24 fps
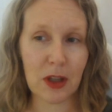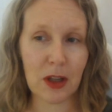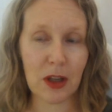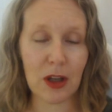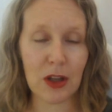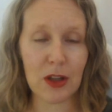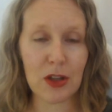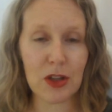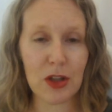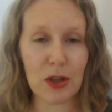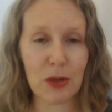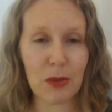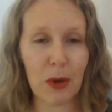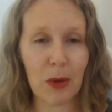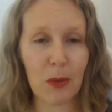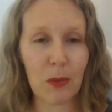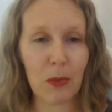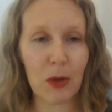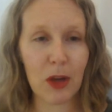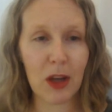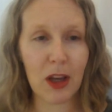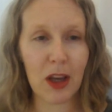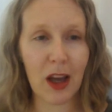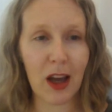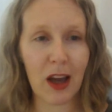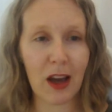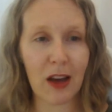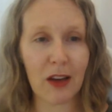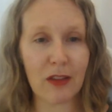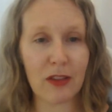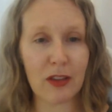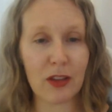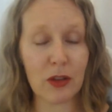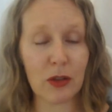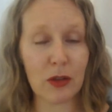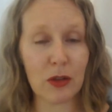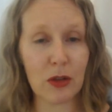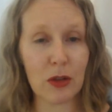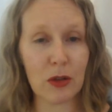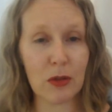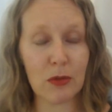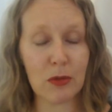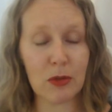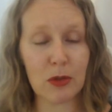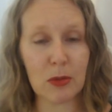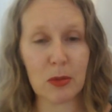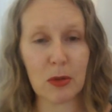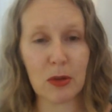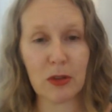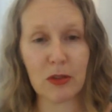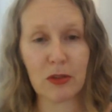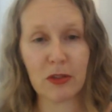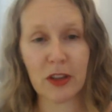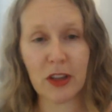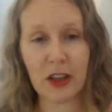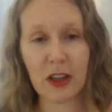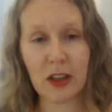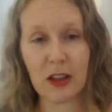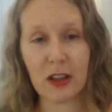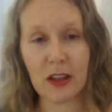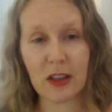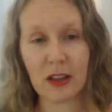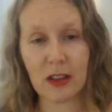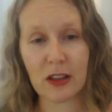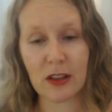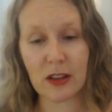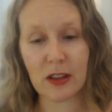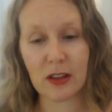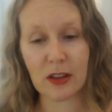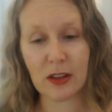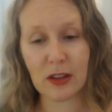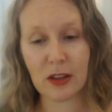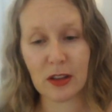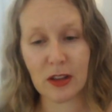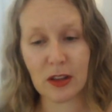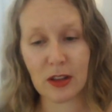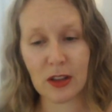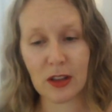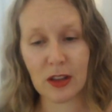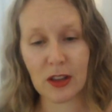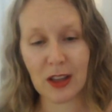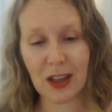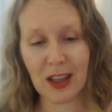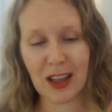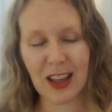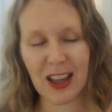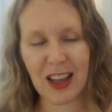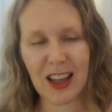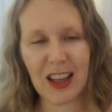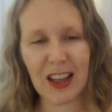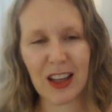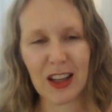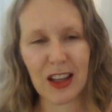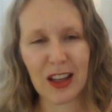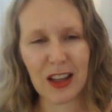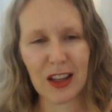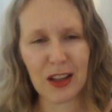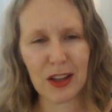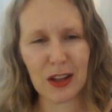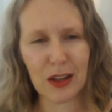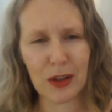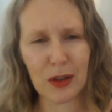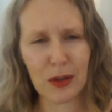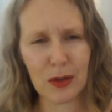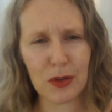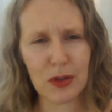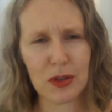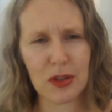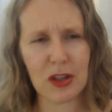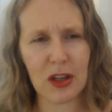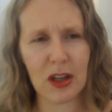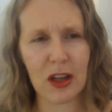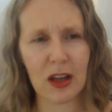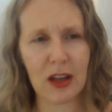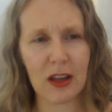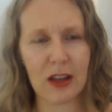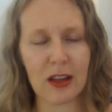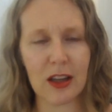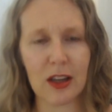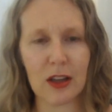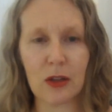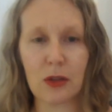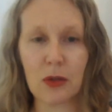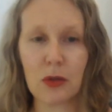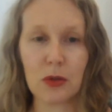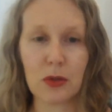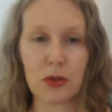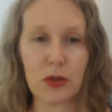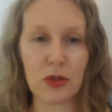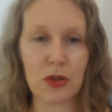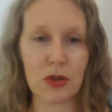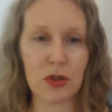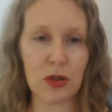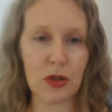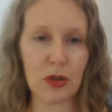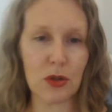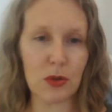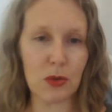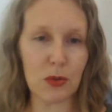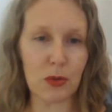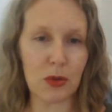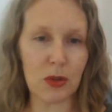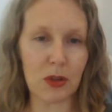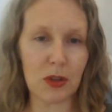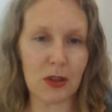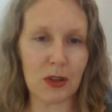And so when we have an uncomfortable feeling, it looks like in order to